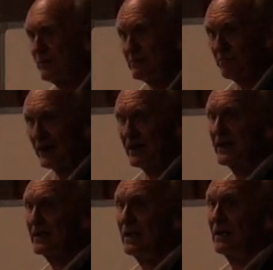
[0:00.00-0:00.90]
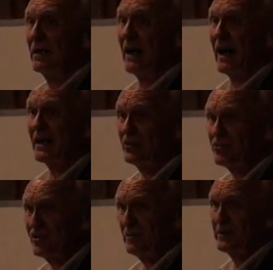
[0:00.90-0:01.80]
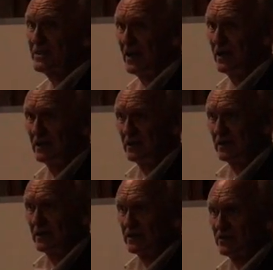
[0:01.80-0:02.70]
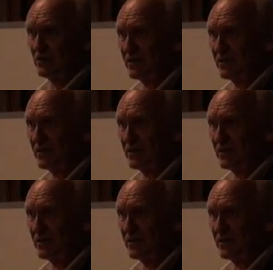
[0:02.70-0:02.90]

to make banking a contributor to